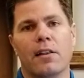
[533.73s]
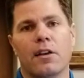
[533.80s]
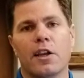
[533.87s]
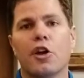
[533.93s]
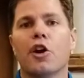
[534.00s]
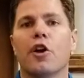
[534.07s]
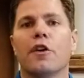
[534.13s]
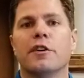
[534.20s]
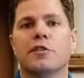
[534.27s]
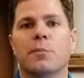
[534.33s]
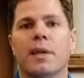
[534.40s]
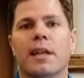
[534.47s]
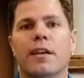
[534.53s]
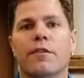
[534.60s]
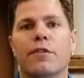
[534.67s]

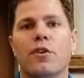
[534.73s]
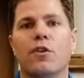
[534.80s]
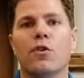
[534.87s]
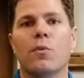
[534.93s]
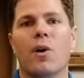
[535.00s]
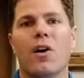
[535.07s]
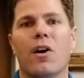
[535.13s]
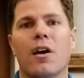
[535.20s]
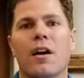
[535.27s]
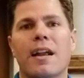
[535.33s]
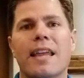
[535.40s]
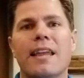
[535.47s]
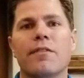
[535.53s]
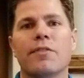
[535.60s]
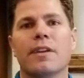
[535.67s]
encouragement. If you are
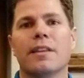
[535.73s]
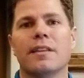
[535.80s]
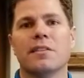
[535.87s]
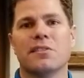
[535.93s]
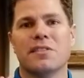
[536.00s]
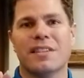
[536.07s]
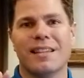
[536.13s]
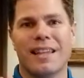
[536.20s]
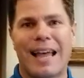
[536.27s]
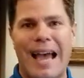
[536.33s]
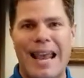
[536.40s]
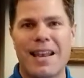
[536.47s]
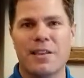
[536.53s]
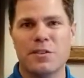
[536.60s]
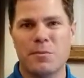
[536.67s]
even the
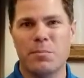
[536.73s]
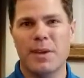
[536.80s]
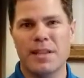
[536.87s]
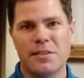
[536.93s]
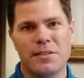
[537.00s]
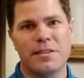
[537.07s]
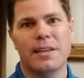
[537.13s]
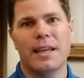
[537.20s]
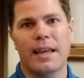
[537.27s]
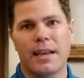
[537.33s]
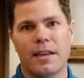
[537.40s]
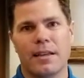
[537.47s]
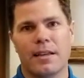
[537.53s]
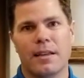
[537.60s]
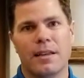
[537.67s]
slightest bit
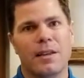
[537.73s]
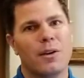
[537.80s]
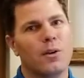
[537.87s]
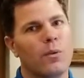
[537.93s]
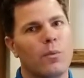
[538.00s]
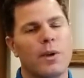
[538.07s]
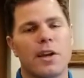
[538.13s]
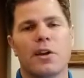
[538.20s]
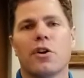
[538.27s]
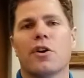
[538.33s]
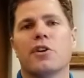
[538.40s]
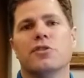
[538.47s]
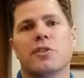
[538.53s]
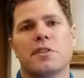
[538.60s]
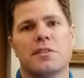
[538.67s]
sick, we
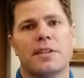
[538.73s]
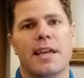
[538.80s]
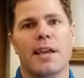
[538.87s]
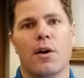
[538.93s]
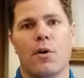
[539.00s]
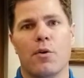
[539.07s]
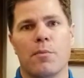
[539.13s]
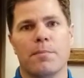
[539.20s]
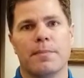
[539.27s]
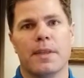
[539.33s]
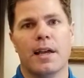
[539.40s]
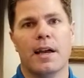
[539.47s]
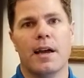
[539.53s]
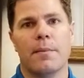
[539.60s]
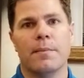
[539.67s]
encourage you to stay home.
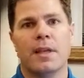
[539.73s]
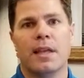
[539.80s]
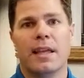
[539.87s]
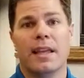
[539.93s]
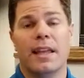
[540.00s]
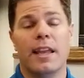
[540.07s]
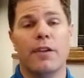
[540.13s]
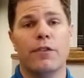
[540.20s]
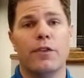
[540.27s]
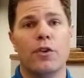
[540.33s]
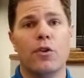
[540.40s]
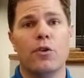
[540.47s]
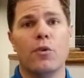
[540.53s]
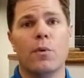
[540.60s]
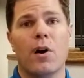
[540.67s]
If
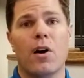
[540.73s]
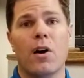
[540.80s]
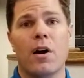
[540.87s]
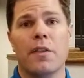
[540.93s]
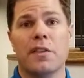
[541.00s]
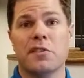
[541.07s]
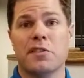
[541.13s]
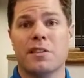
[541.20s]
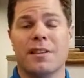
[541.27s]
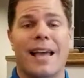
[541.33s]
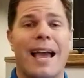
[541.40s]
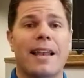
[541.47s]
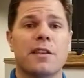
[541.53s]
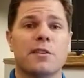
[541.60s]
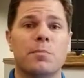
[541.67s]
you are the
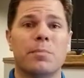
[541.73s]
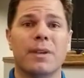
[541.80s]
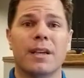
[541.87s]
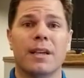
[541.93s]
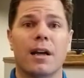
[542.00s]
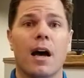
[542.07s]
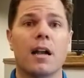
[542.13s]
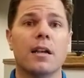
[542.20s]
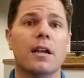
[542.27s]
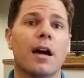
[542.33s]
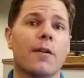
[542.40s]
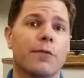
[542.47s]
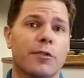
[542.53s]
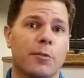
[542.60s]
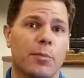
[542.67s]
slightest bit
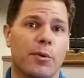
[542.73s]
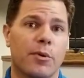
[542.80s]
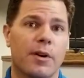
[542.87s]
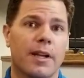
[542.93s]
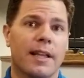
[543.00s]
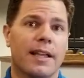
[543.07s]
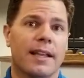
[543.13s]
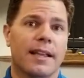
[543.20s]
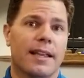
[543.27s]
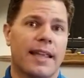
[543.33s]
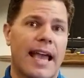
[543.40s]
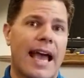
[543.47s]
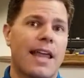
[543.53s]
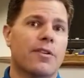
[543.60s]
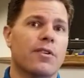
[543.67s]
uncomfortable
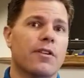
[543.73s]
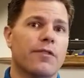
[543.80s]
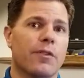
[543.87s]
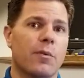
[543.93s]
gathering for